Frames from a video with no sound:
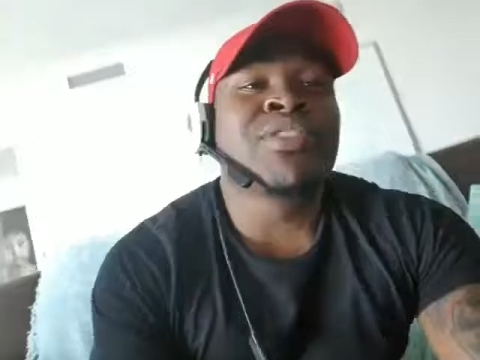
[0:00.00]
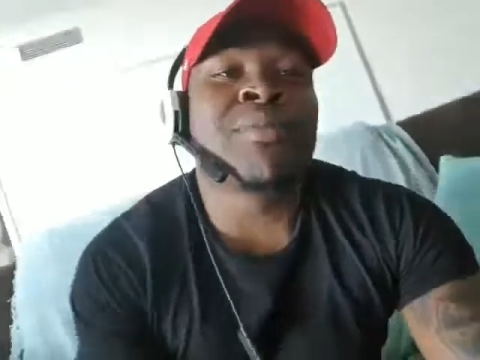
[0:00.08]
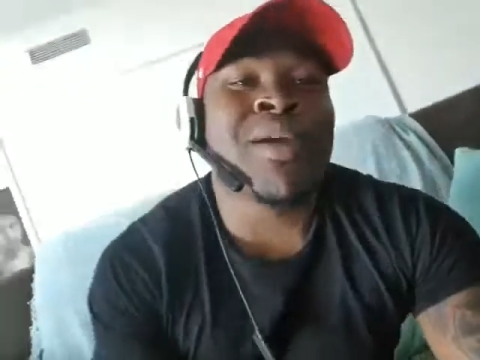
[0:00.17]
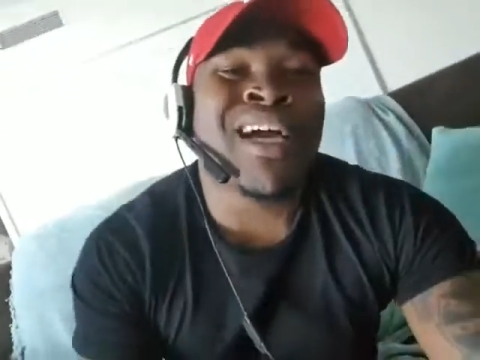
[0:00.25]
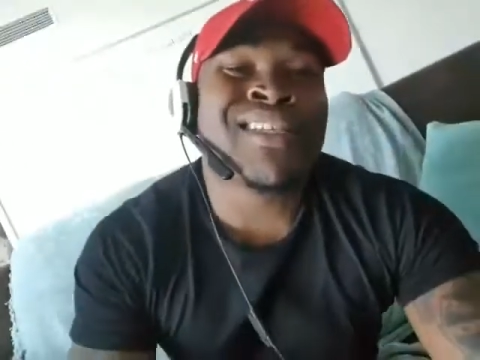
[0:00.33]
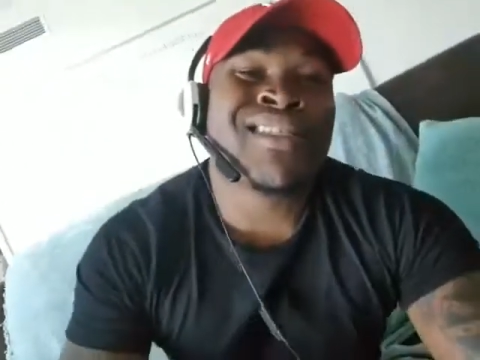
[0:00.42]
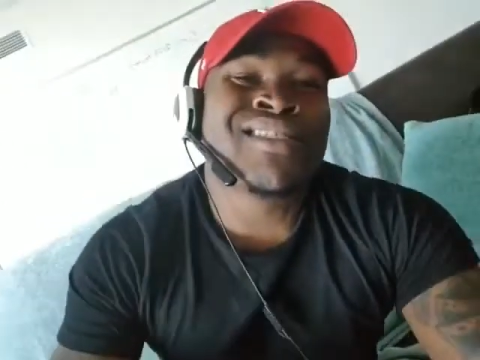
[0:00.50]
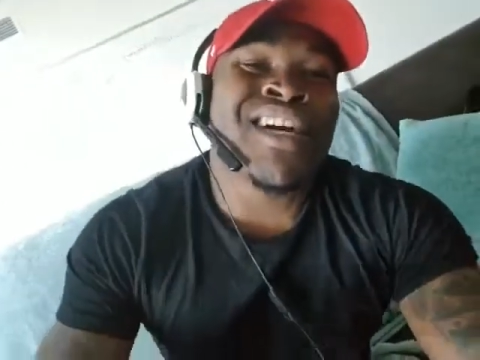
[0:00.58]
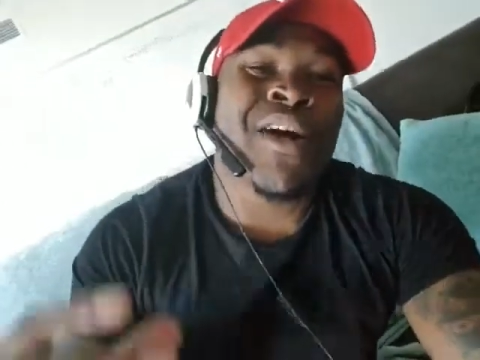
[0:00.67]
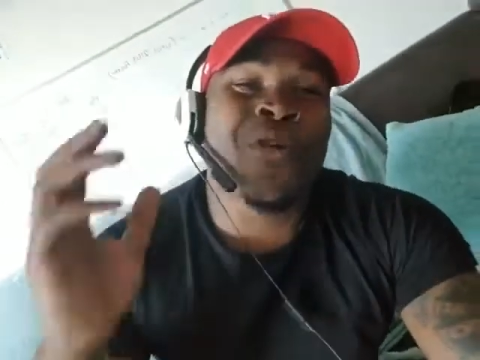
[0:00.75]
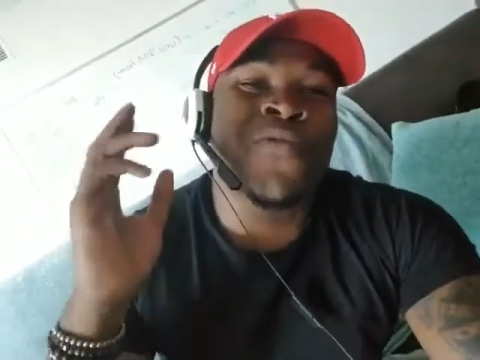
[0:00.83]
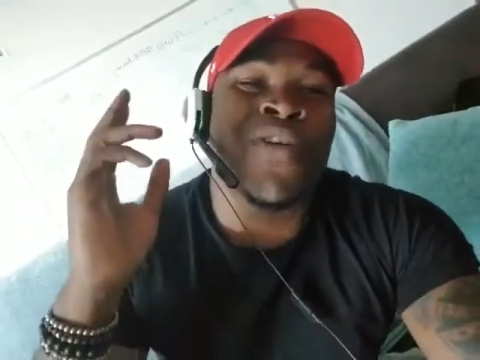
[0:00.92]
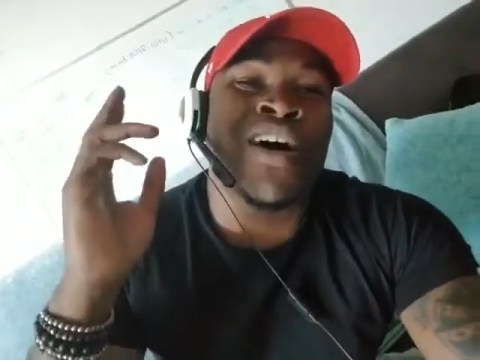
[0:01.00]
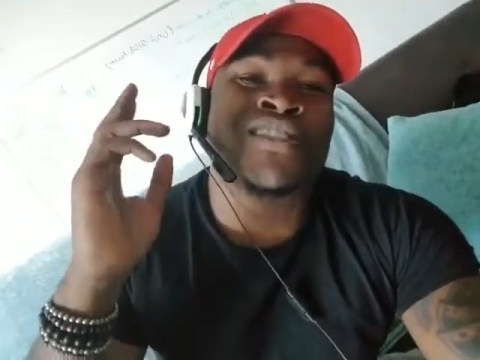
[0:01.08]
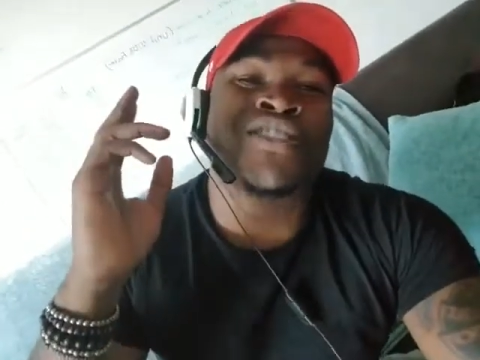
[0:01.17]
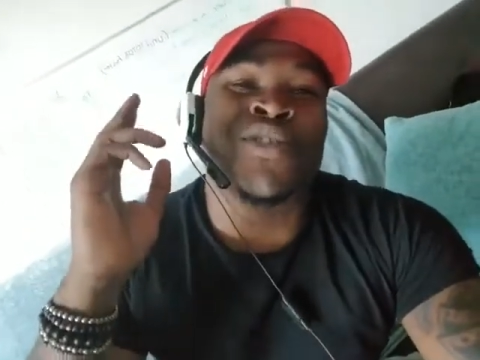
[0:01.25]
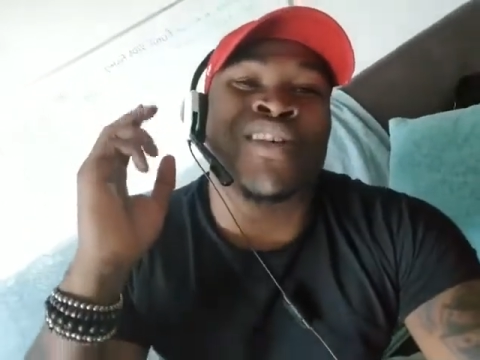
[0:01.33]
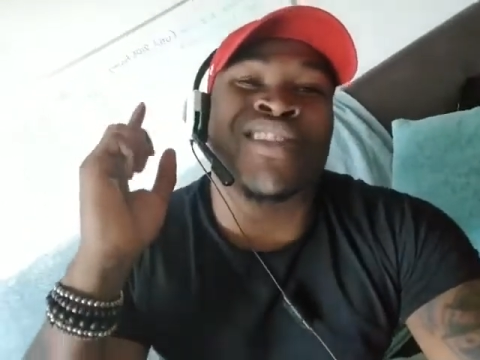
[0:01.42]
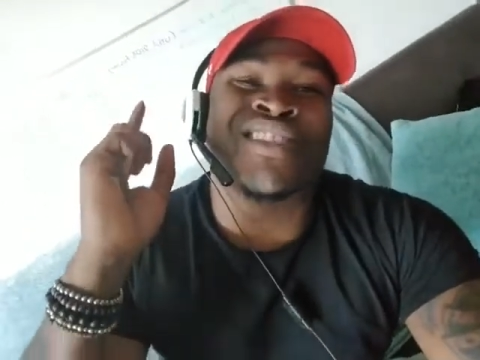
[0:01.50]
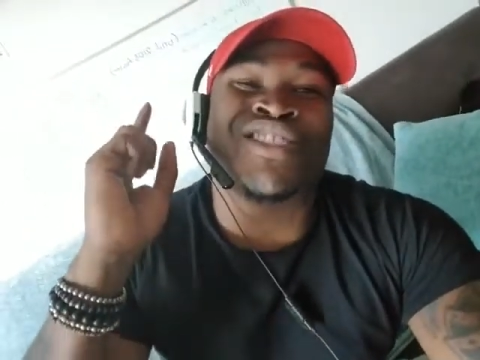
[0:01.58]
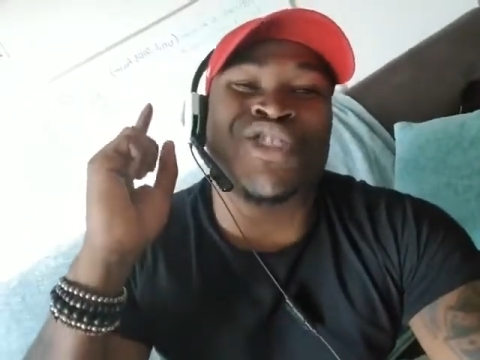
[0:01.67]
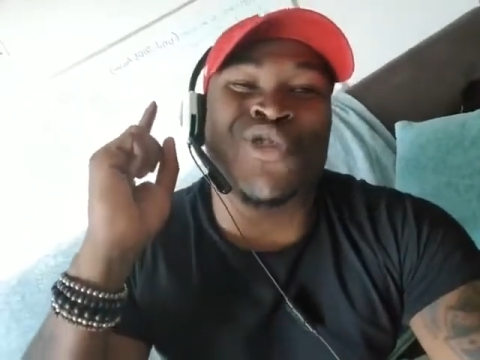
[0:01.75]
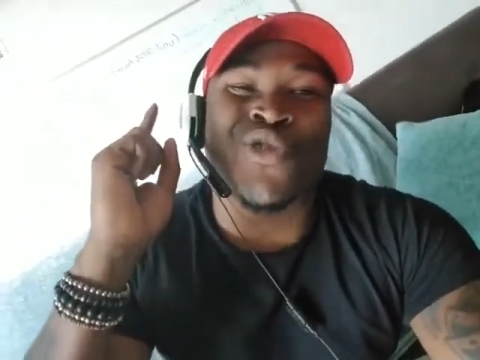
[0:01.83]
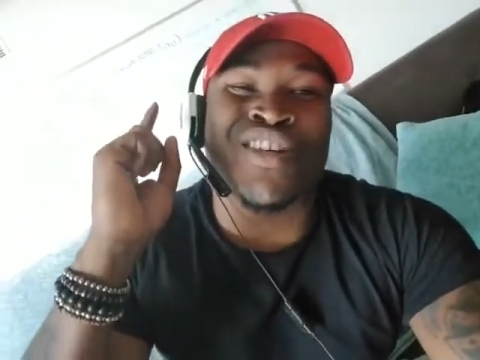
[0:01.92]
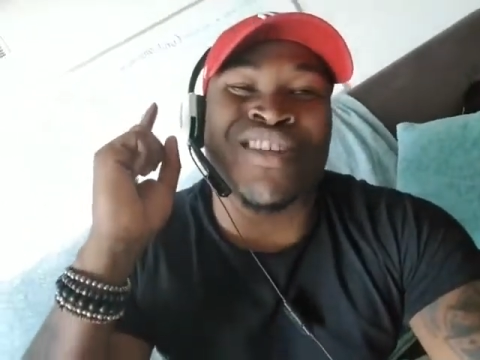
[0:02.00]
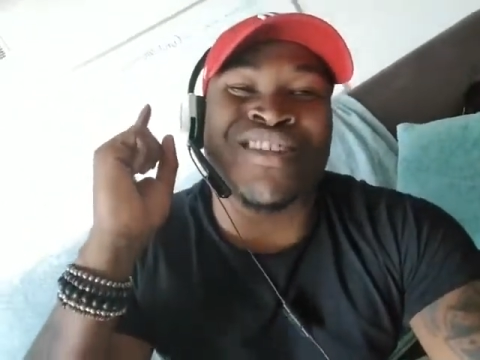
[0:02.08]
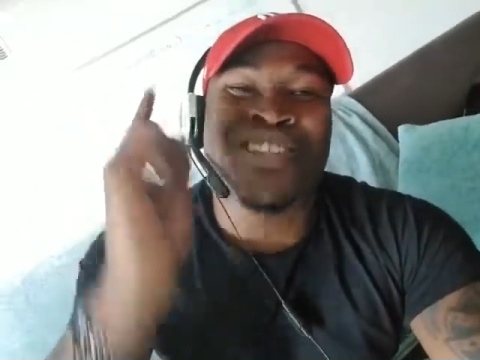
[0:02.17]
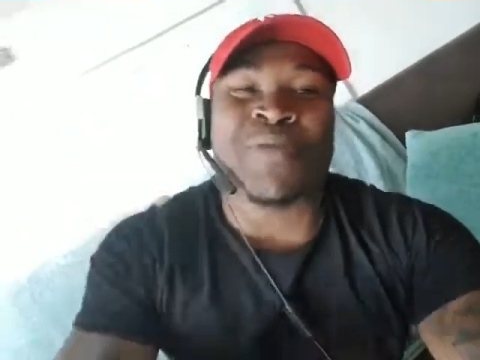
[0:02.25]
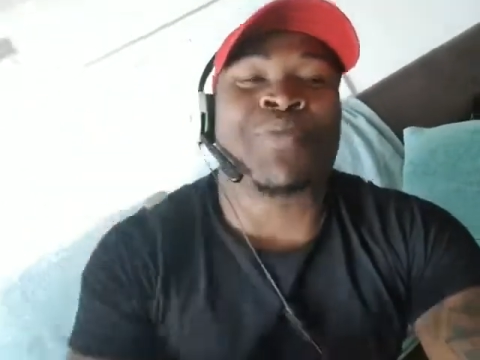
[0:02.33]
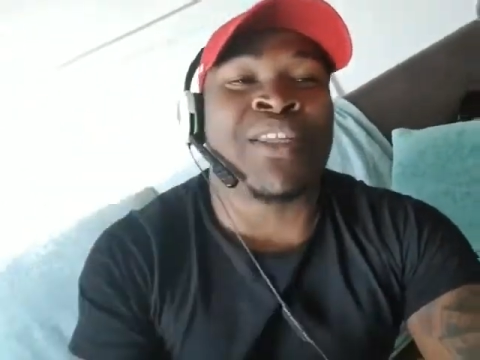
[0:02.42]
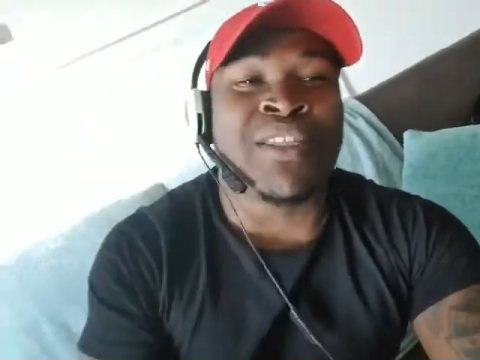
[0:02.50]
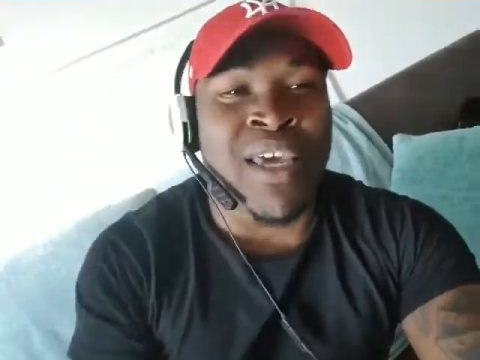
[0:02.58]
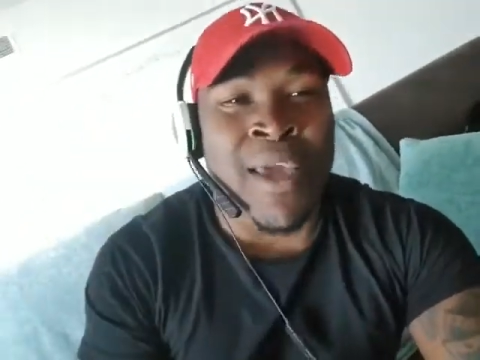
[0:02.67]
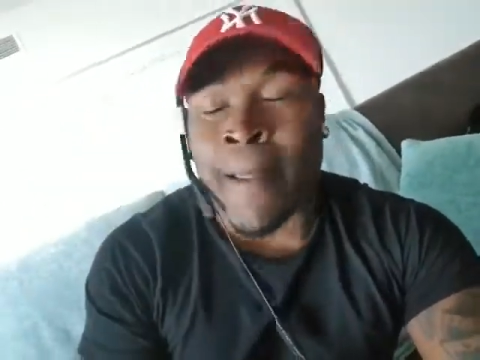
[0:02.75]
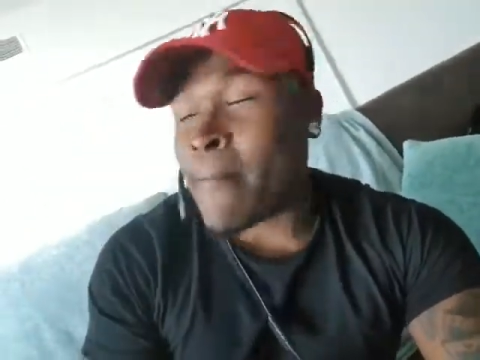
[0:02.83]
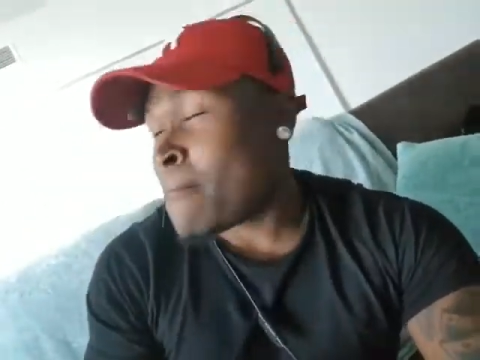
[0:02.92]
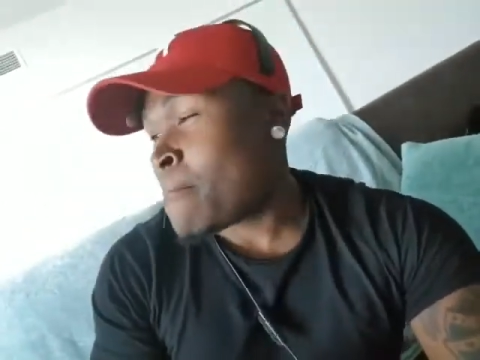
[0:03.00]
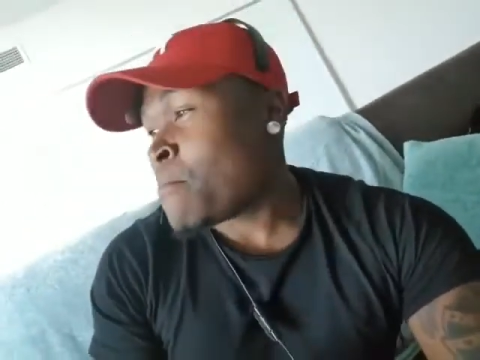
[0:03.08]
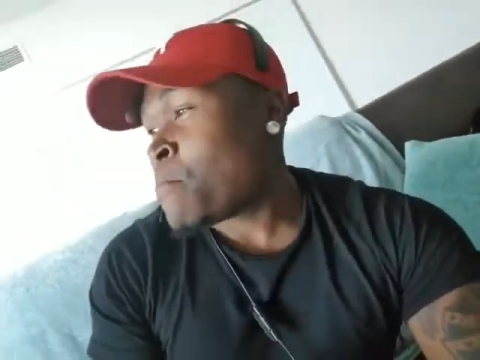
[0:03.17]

What's up, guys? It's Tyron Foster, and this is your tip of the day.